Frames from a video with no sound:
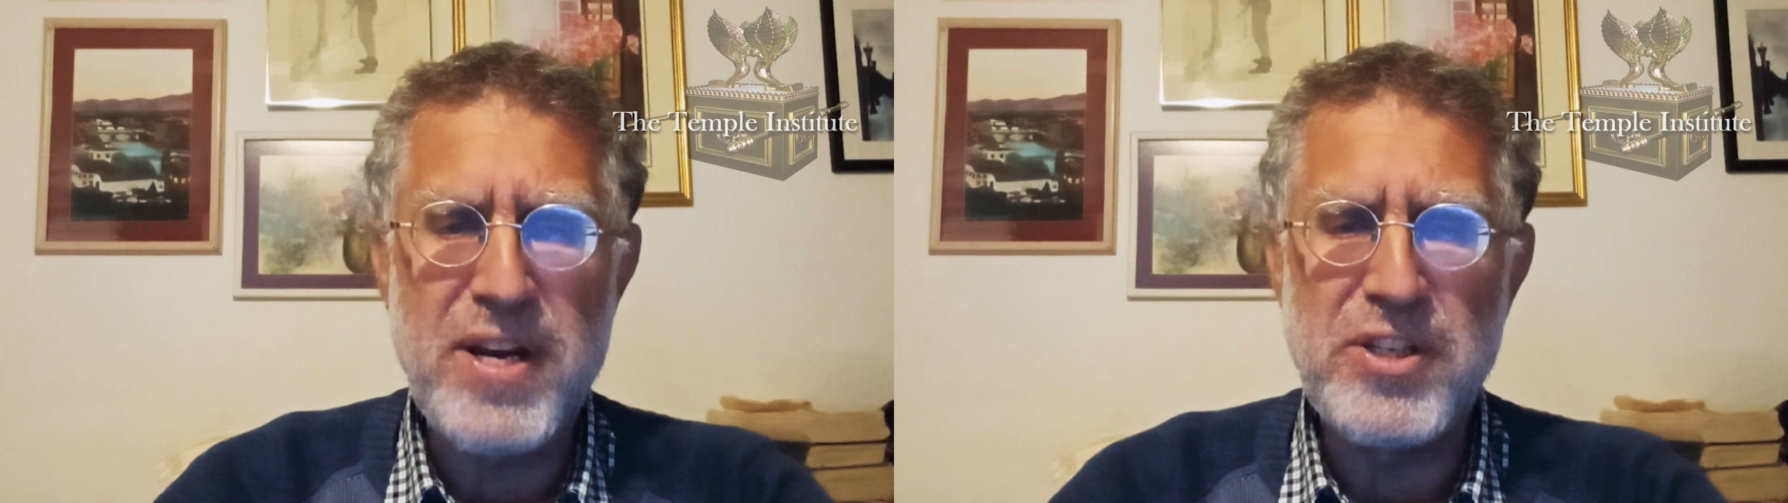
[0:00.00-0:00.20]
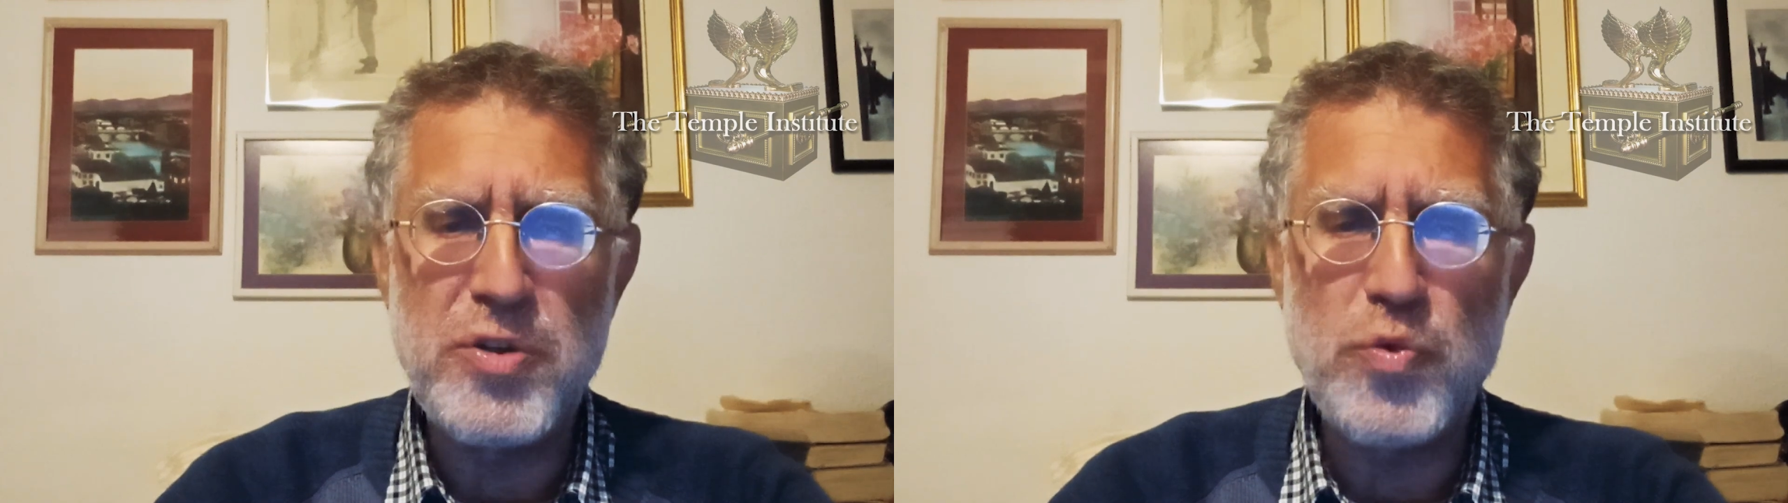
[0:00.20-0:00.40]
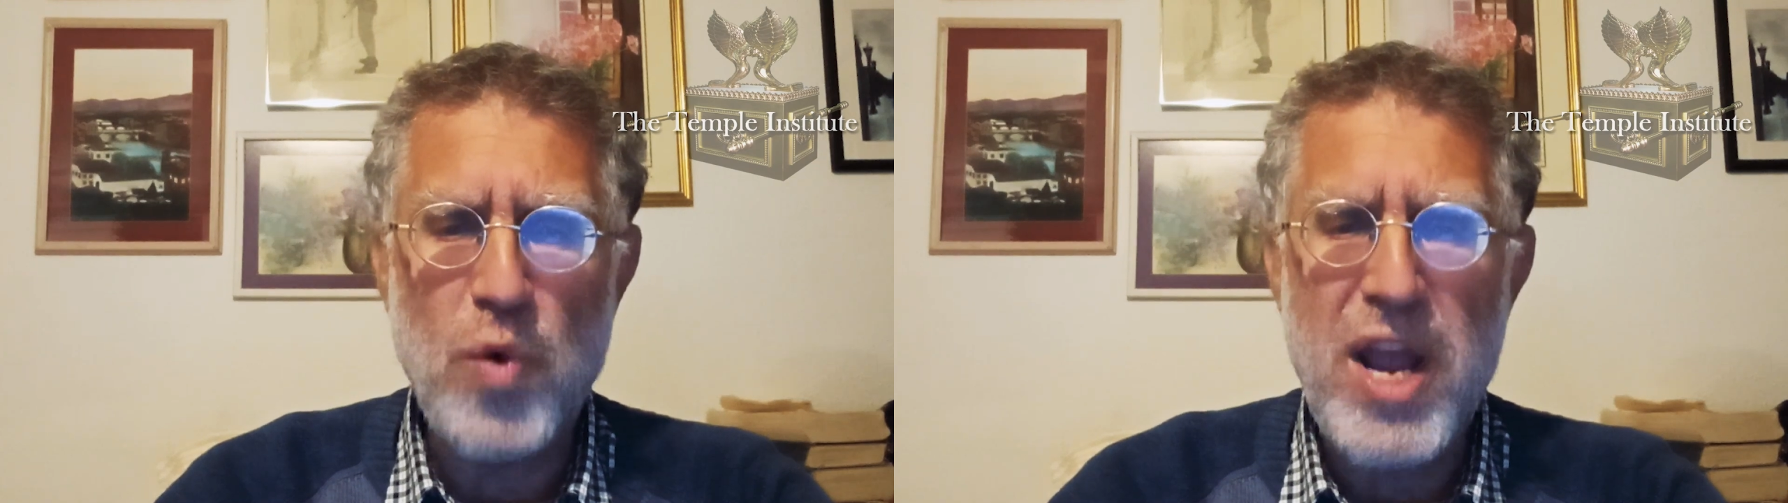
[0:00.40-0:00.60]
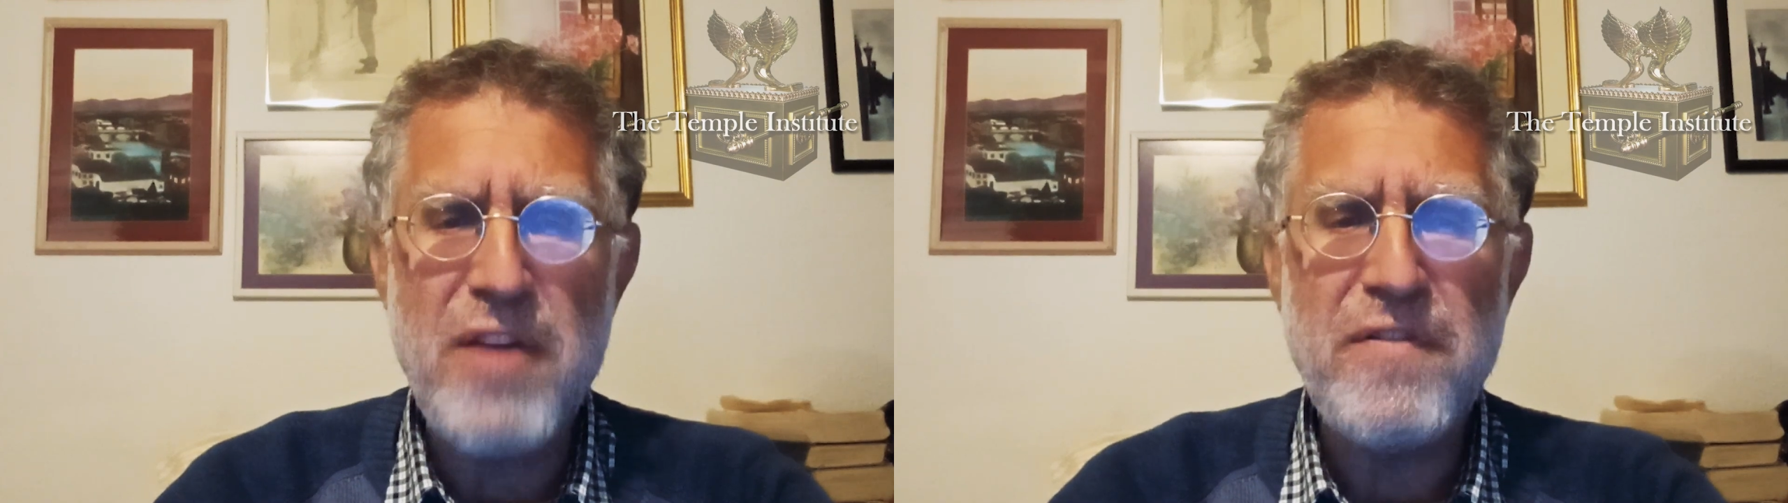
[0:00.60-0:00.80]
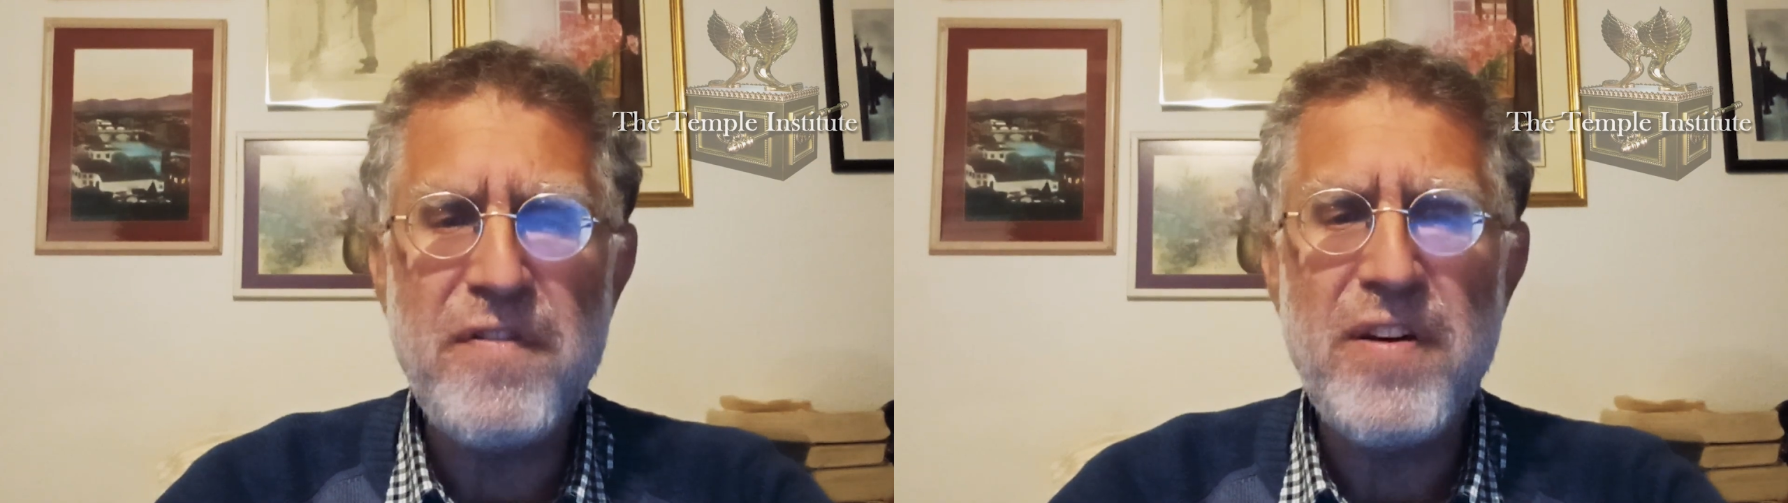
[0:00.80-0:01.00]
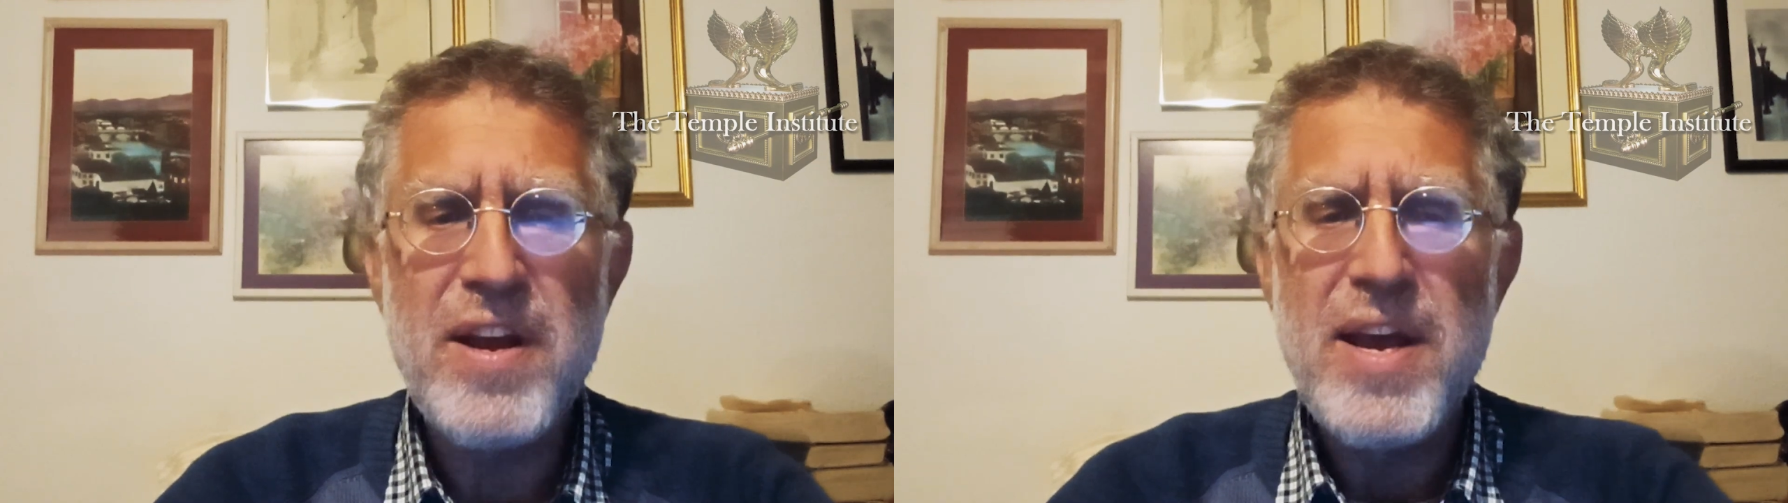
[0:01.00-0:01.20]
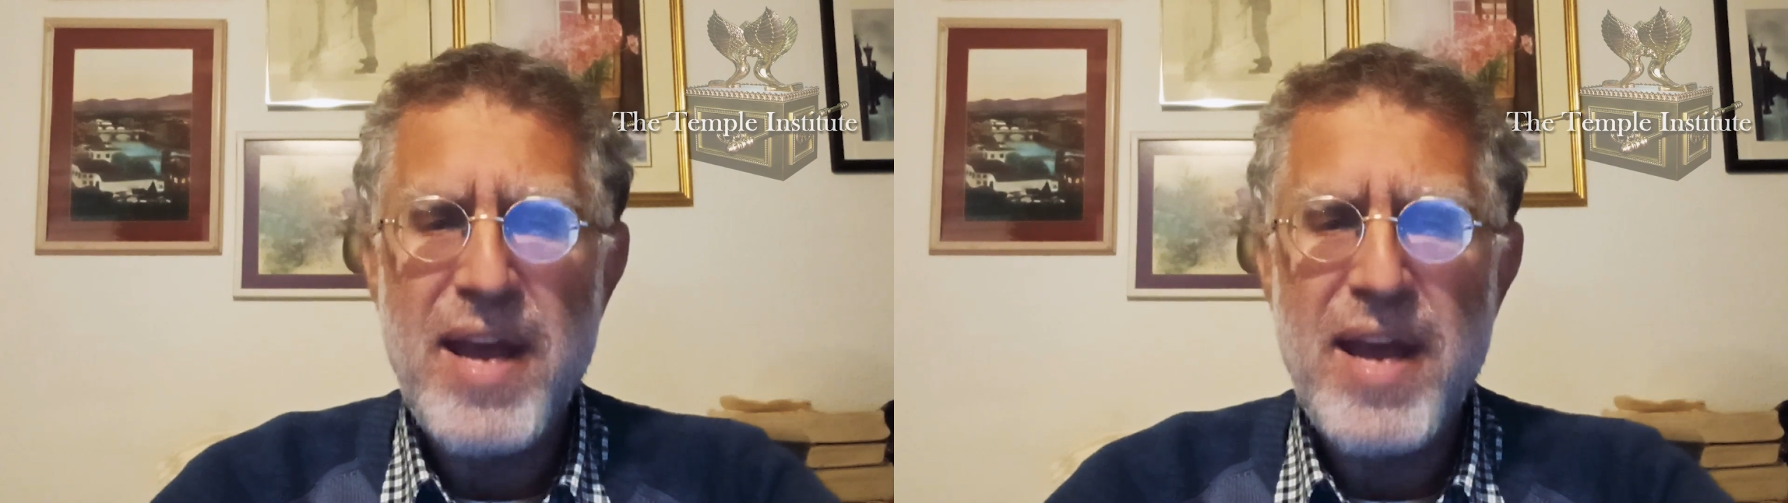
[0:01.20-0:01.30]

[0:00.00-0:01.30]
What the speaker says: because his wife